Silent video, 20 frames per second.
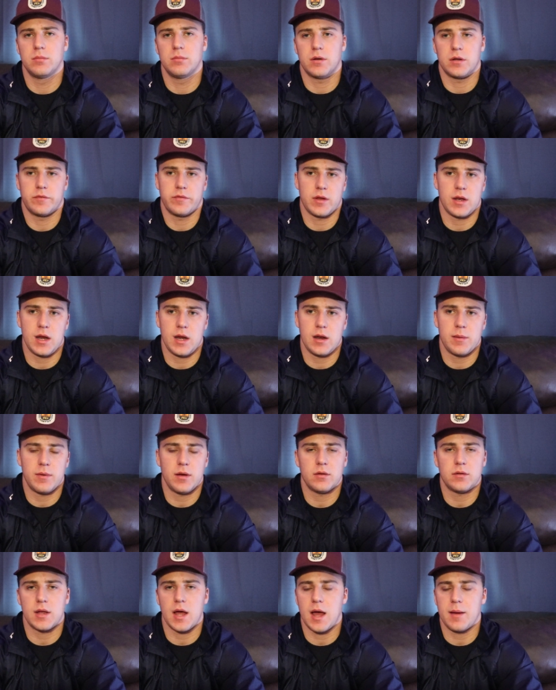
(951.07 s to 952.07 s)
but if it ain't
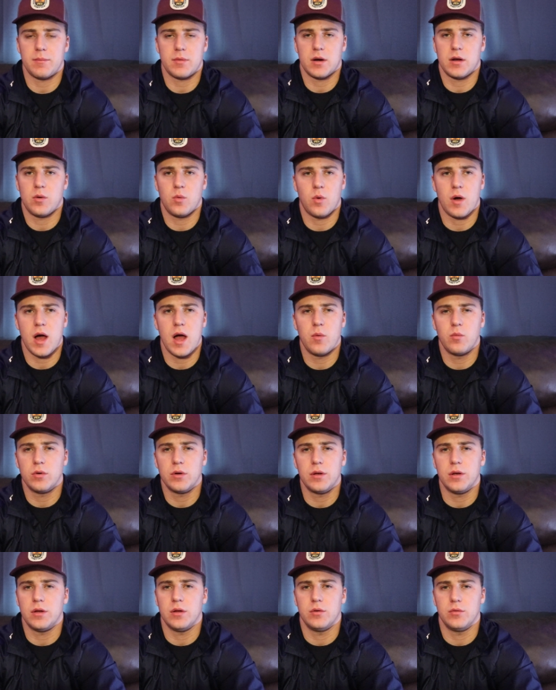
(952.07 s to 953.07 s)
about that, bro, why
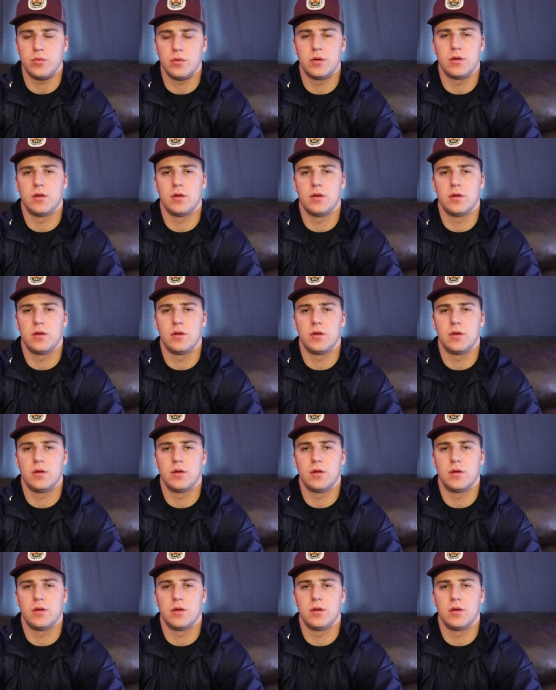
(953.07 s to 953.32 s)
would you?